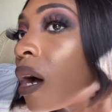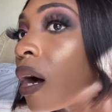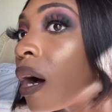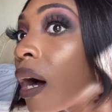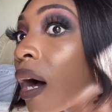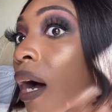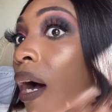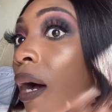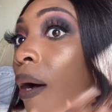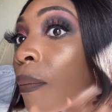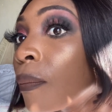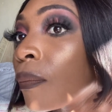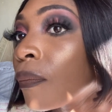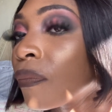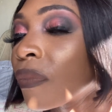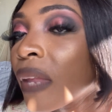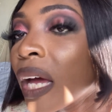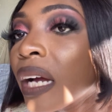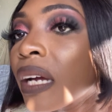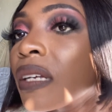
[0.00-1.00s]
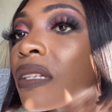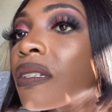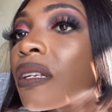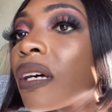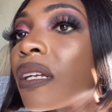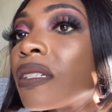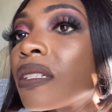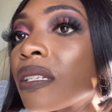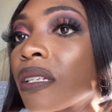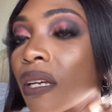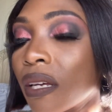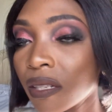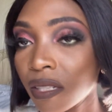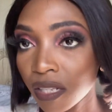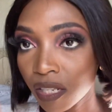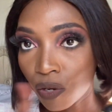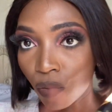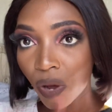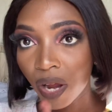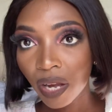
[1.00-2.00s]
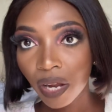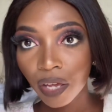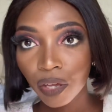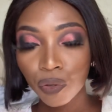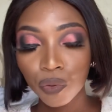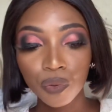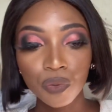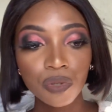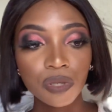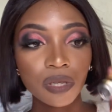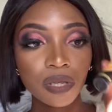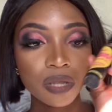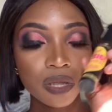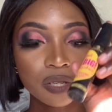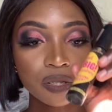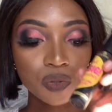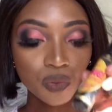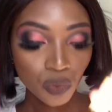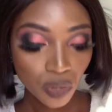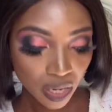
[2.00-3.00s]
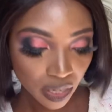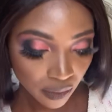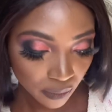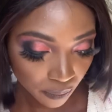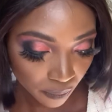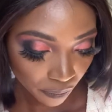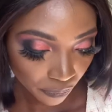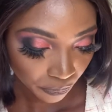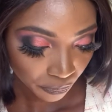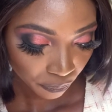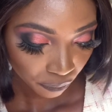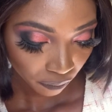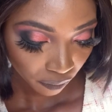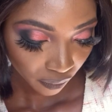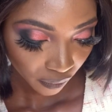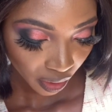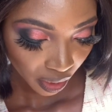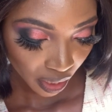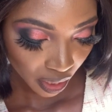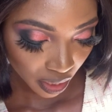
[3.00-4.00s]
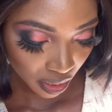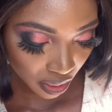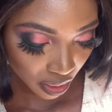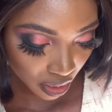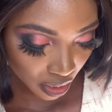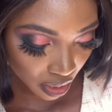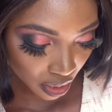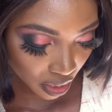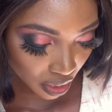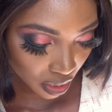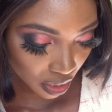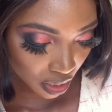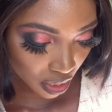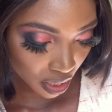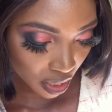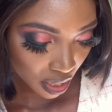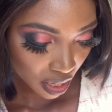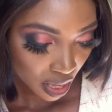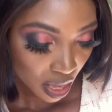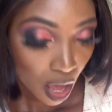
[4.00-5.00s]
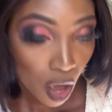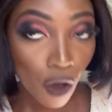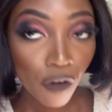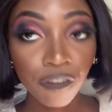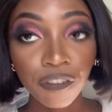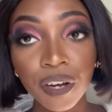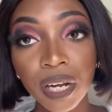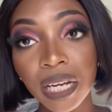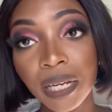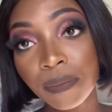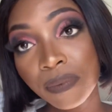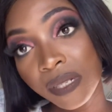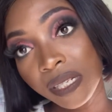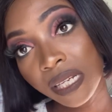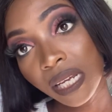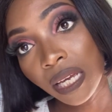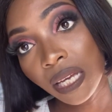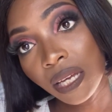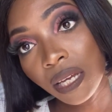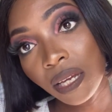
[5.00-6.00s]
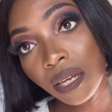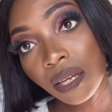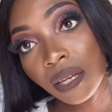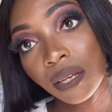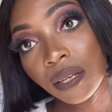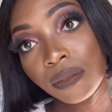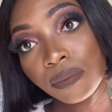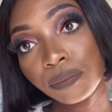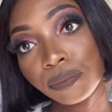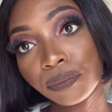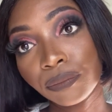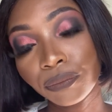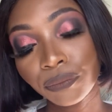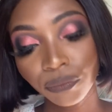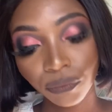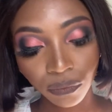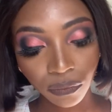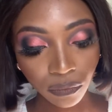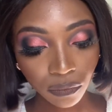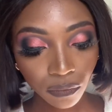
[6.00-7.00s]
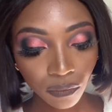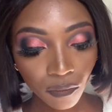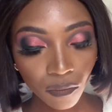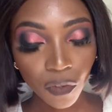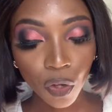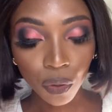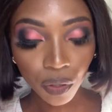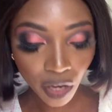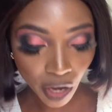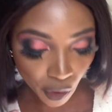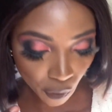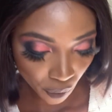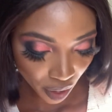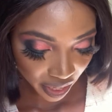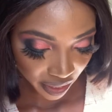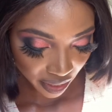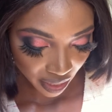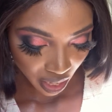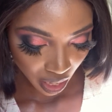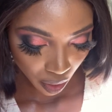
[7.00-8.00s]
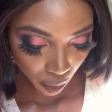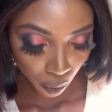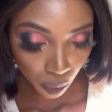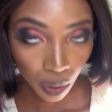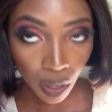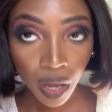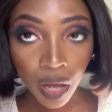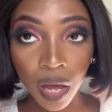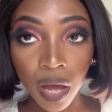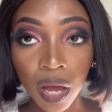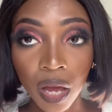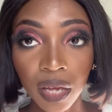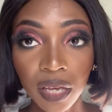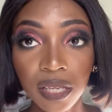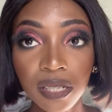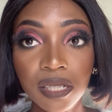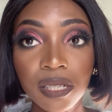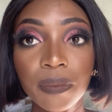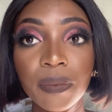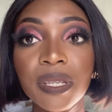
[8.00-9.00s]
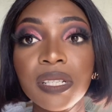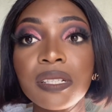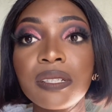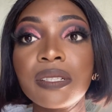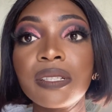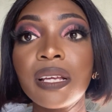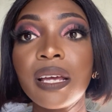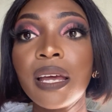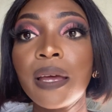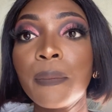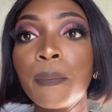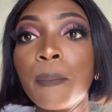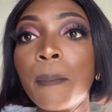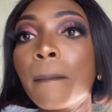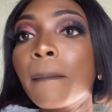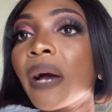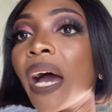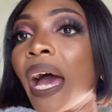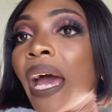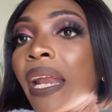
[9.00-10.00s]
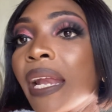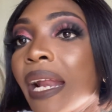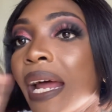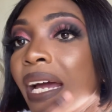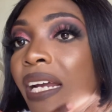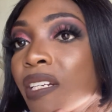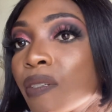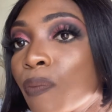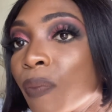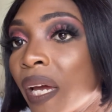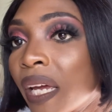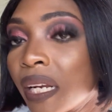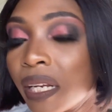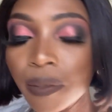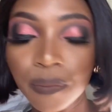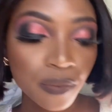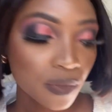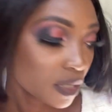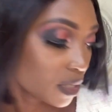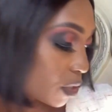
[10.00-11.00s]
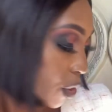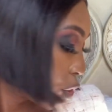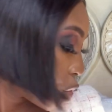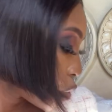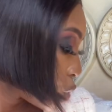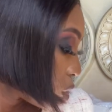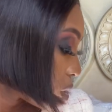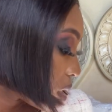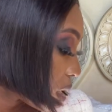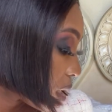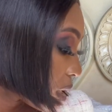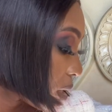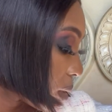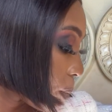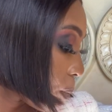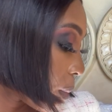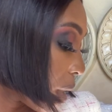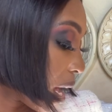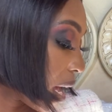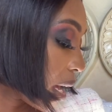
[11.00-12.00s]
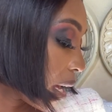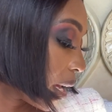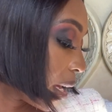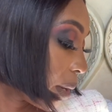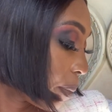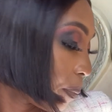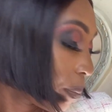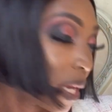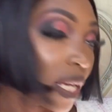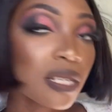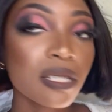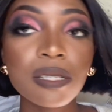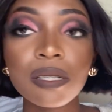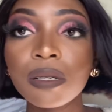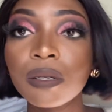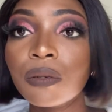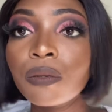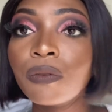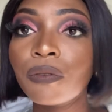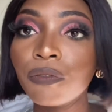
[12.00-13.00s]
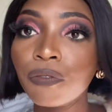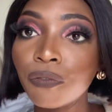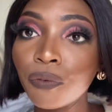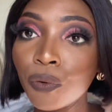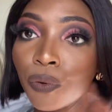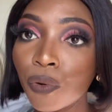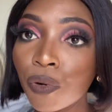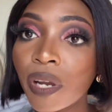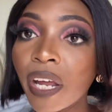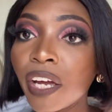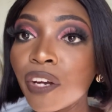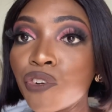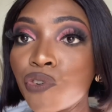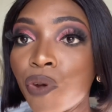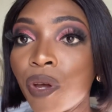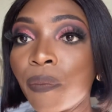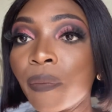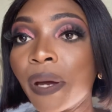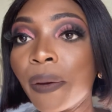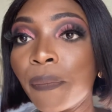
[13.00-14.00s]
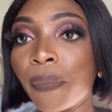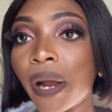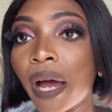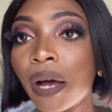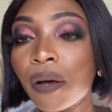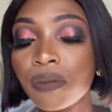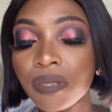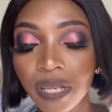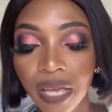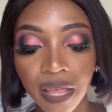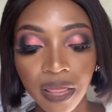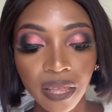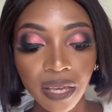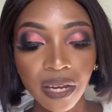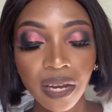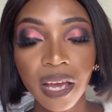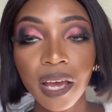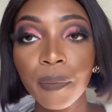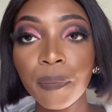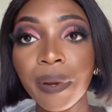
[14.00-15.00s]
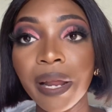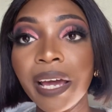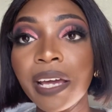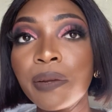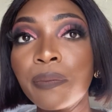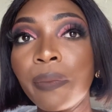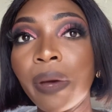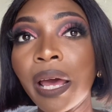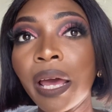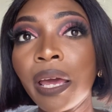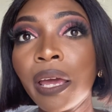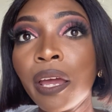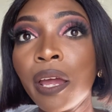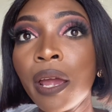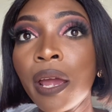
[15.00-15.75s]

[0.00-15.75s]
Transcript: It's the one I use, this one. And then for lipstick, okay, right now the same. I lined my lips using my pencil for like drawing my brows, and then I applied my